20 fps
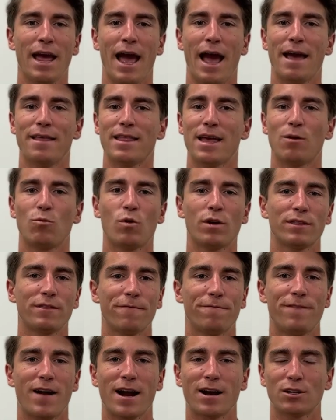and then what the
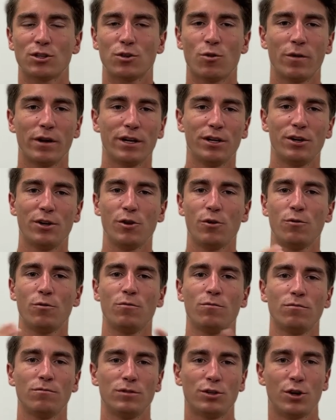fire is going to
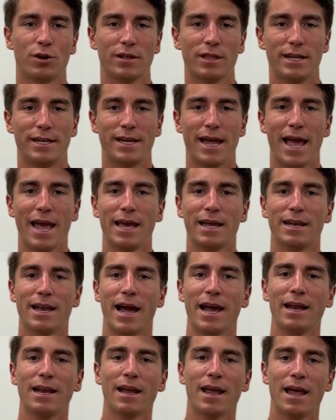do during the day and
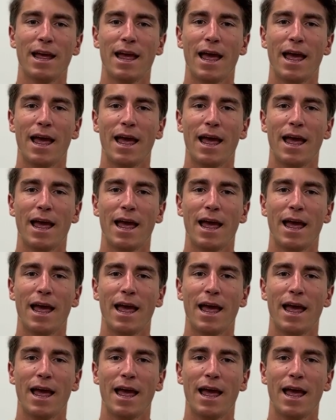night.